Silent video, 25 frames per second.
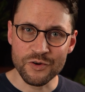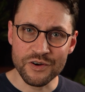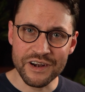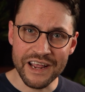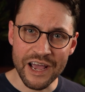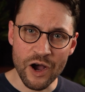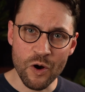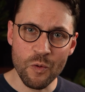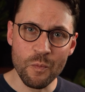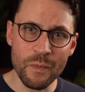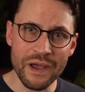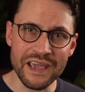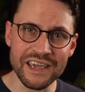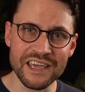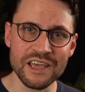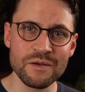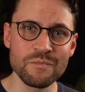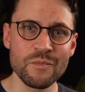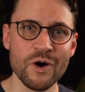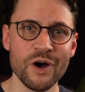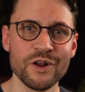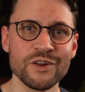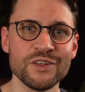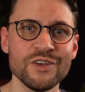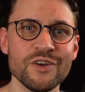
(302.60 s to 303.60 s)
are now making
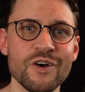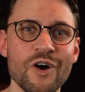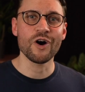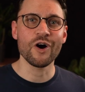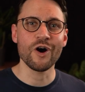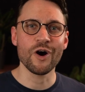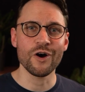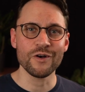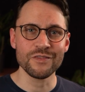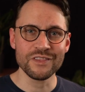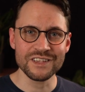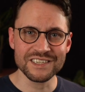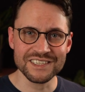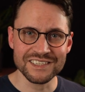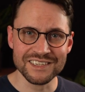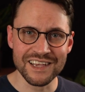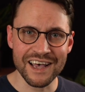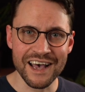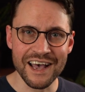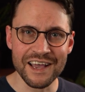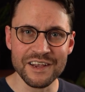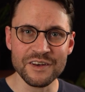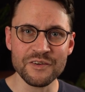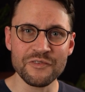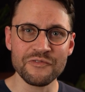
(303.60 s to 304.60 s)
money on the
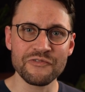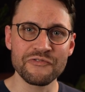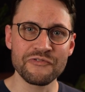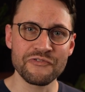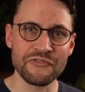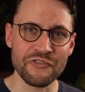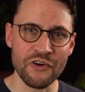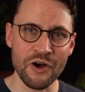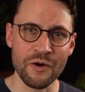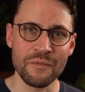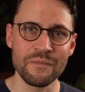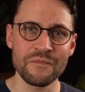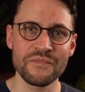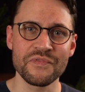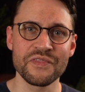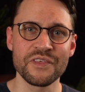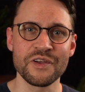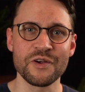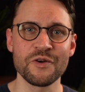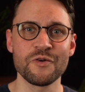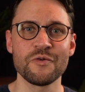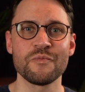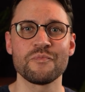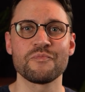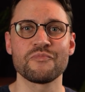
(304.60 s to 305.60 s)
side from
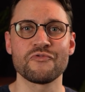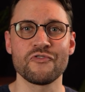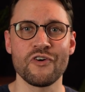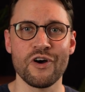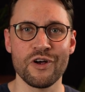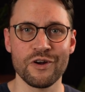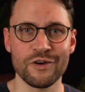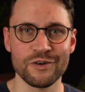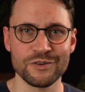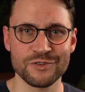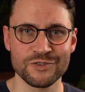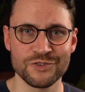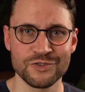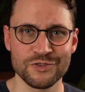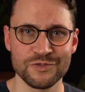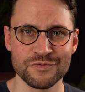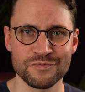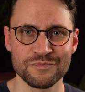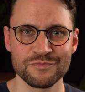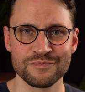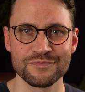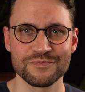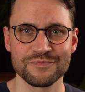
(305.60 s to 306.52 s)
their products.